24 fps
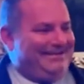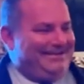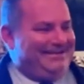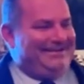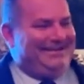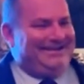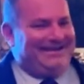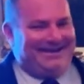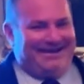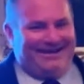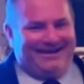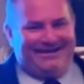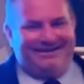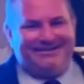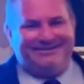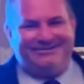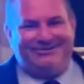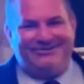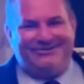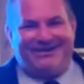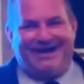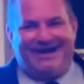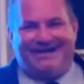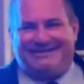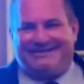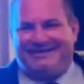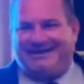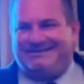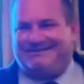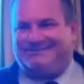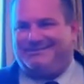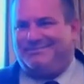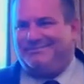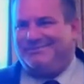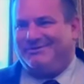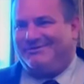yeah, you got that,
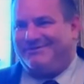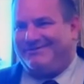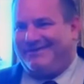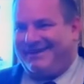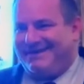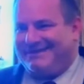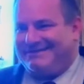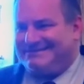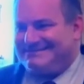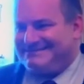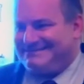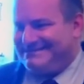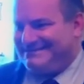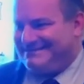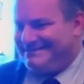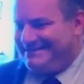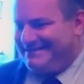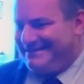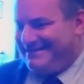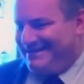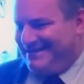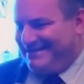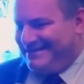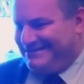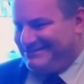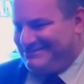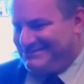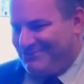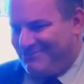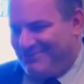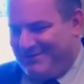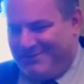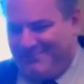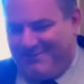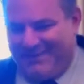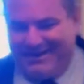some of you guys.
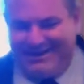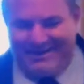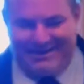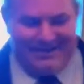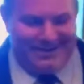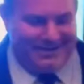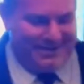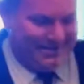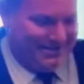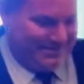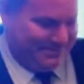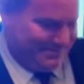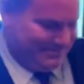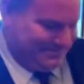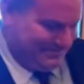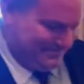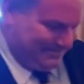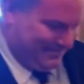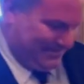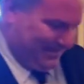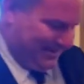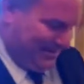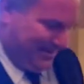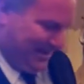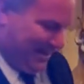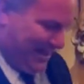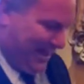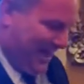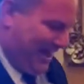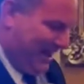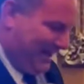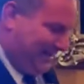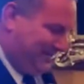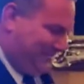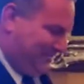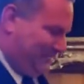So anyway,
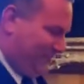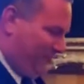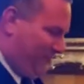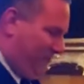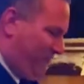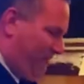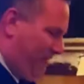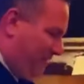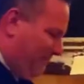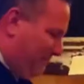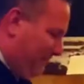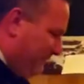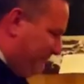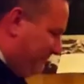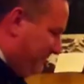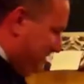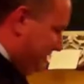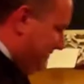I grew up every